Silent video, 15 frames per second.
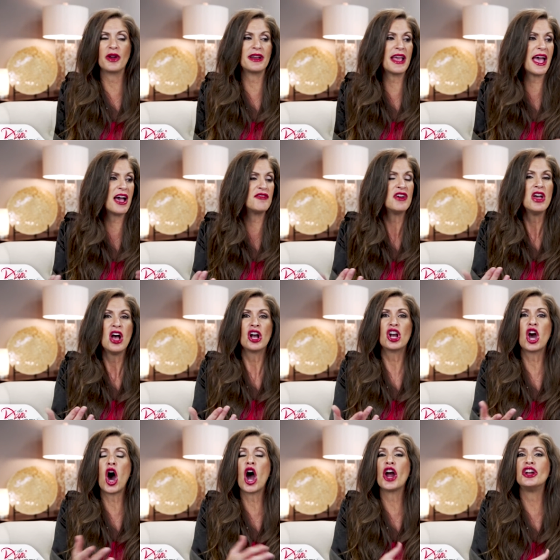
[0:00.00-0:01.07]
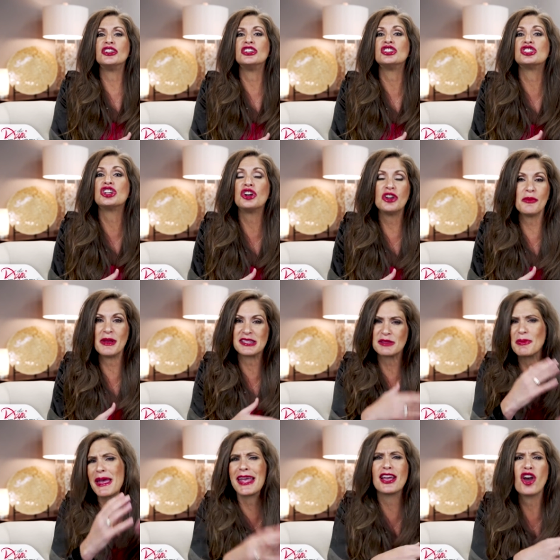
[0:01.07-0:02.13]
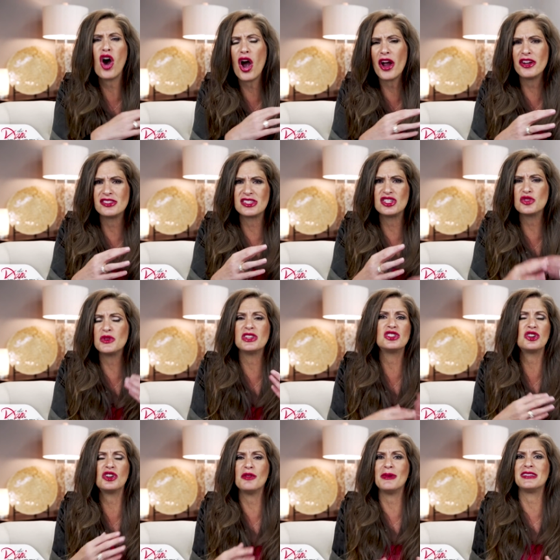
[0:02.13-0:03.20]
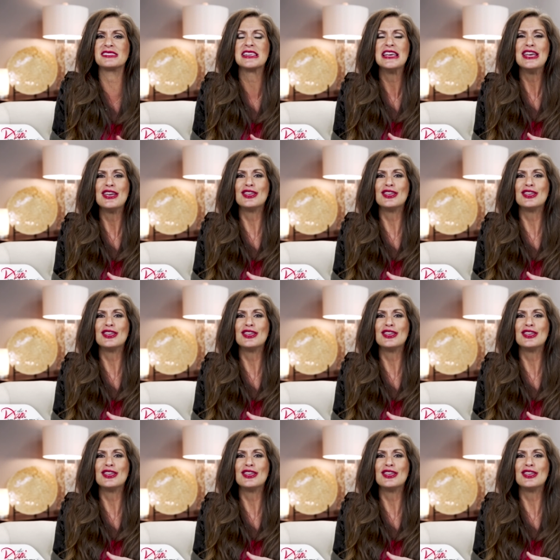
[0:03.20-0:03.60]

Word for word: We're going to have card tournaments, playing cards and doing tournaments.